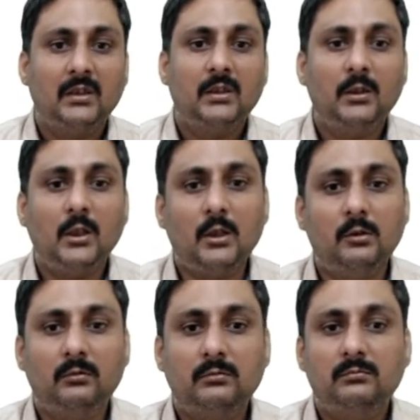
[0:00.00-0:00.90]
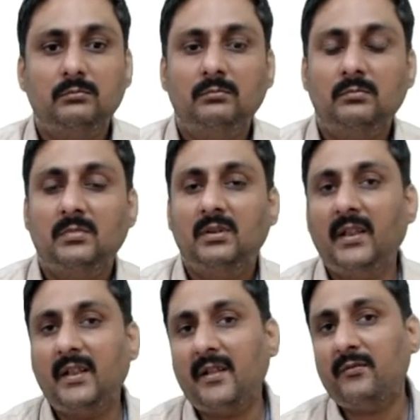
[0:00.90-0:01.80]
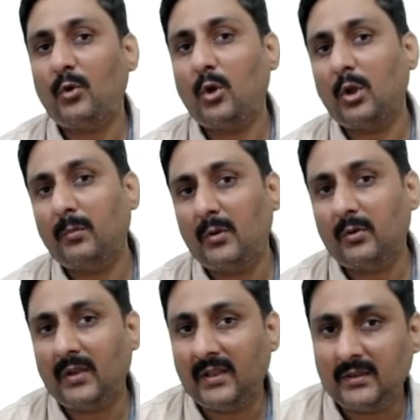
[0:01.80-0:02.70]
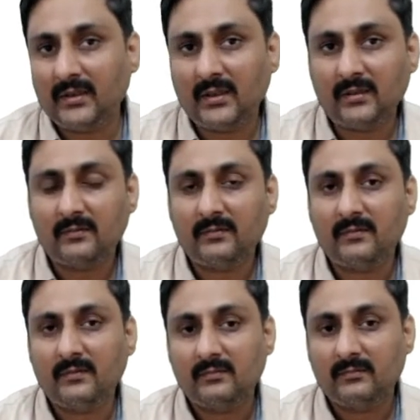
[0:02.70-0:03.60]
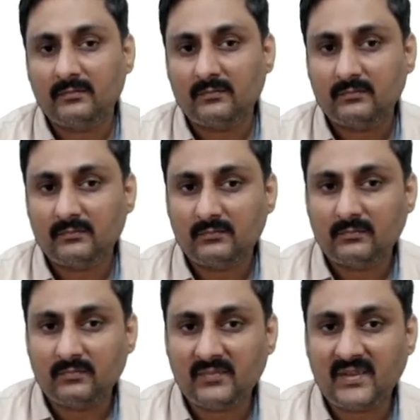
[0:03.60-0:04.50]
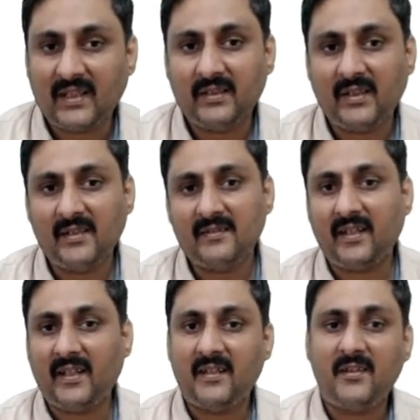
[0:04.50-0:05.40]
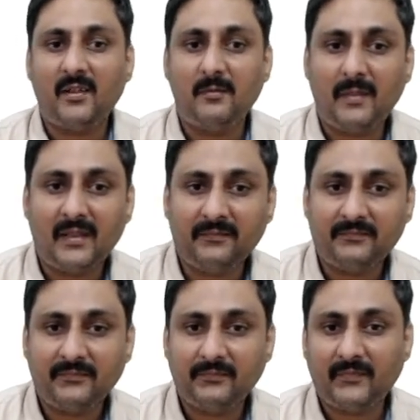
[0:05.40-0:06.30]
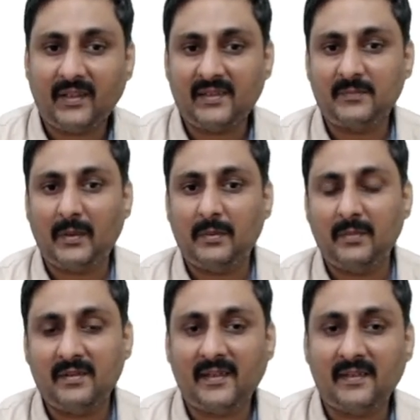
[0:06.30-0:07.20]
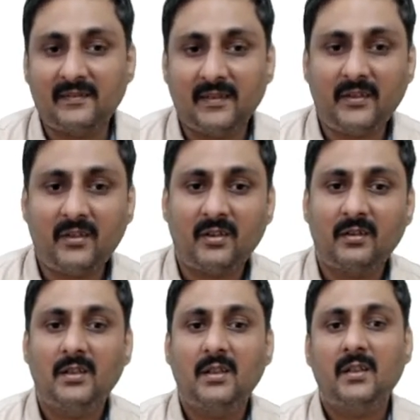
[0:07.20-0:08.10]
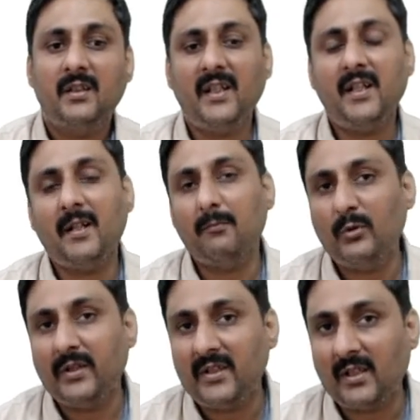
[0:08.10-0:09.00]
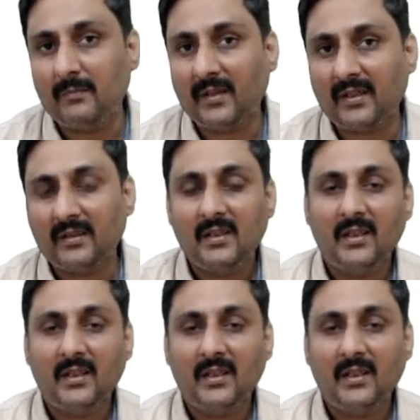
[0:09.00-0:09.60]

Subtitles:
Now let us talk about another scientist, Angelman, experiments as such. T.W. Angelman.